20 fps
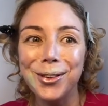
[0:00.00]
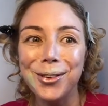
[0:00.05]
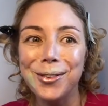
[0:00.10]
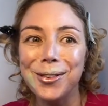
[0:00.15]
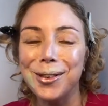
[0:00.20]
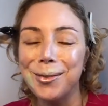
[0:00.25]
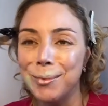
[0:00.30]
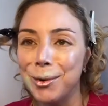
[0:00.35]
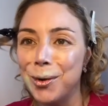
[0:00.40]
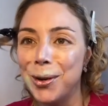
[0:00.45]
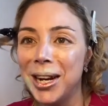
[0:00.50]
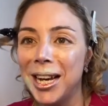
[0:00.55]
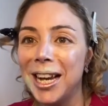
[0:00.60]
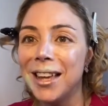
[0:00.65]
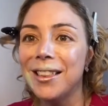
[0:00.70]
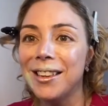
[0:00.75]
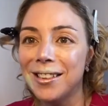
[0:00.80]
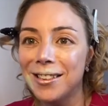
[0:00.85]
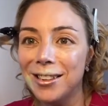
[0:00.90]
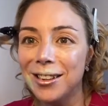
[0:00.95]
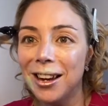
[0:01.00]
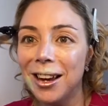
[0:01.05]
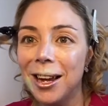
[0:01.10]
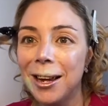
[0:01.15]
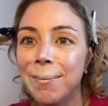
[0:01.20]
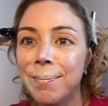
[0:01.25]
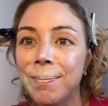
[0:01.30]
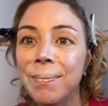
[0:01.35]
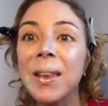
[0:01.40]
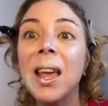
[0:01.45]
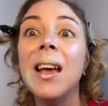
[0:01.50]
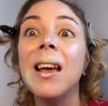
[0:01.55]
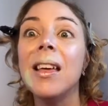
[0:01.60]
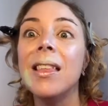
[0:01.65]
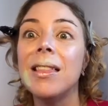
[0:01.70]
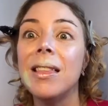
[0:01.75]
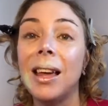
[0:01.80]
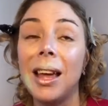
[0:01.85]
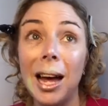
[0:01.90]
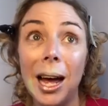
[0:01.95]
this morning at this time,
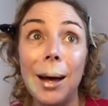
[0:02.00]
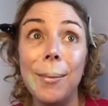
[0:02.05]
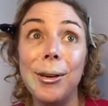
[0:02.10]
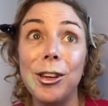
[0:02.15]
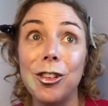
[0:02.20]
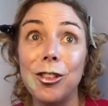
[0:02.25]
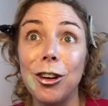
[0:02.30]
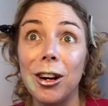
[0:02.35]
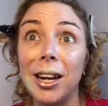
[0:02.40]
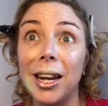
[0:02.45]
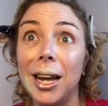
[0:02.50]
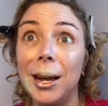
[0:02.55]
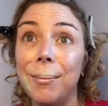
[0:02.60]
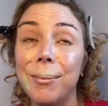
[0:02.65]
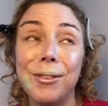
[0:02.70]
the garbage truck comes.